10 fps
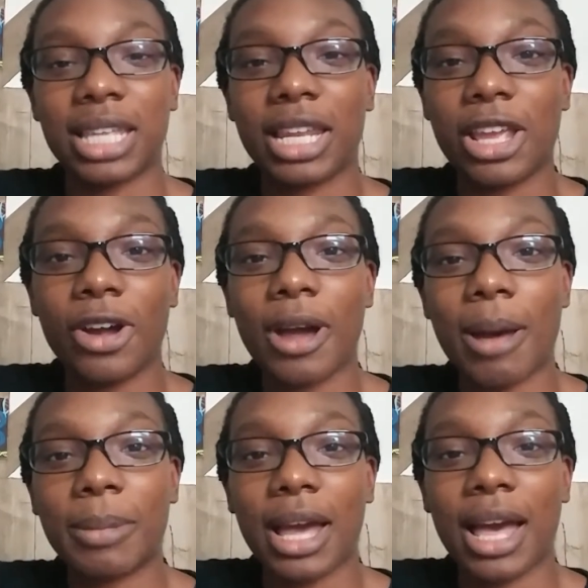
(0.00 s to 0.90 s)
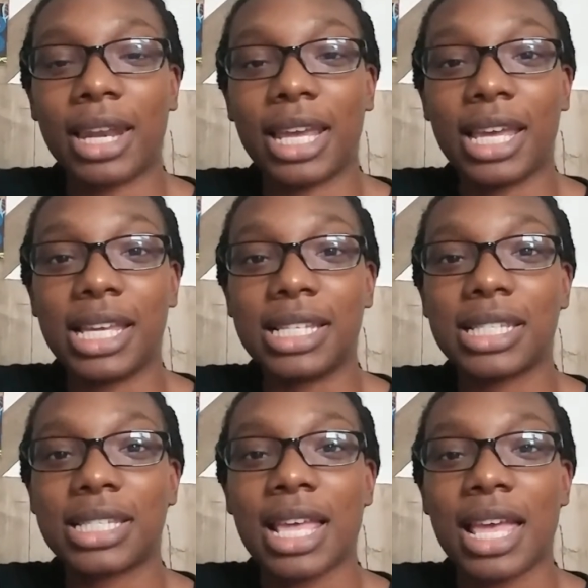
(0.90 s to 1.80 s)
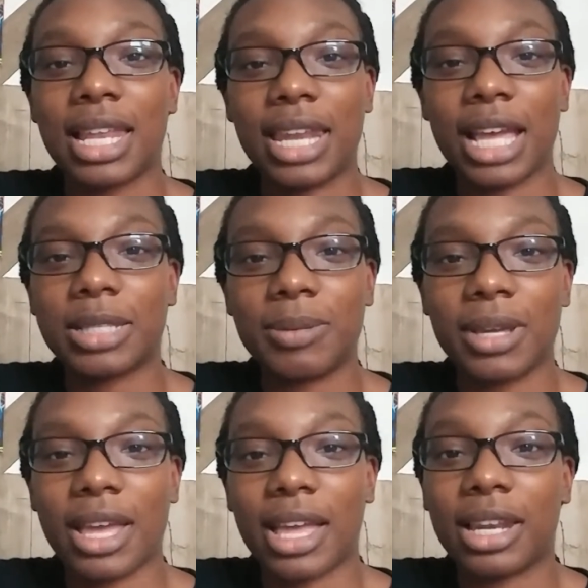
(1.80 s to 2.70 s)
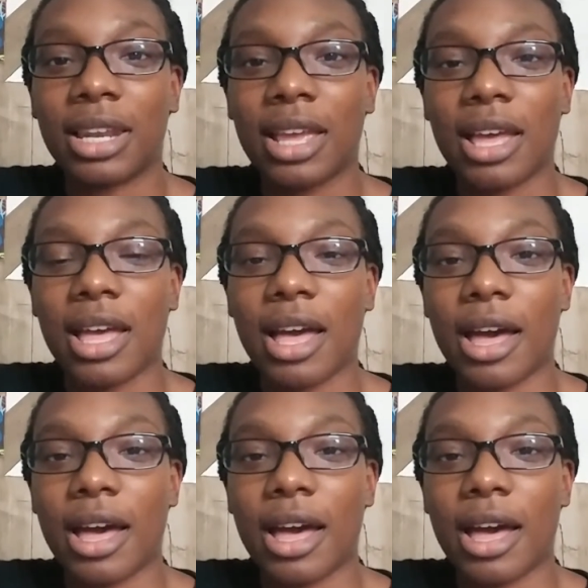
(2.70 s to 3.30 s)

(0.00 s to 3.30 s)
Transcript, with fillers: San Diego Comic Con is next weekend,